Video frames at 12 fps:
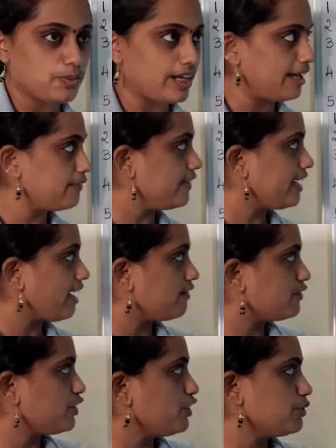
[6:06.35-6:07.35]
where we have
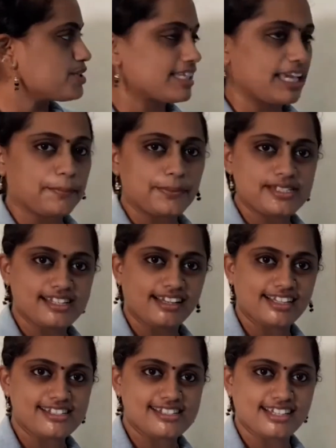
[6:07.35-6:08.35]
to use capital
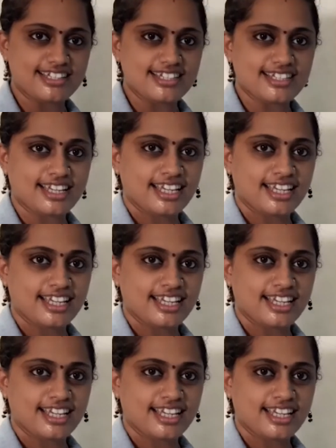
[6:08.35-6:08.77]
letters?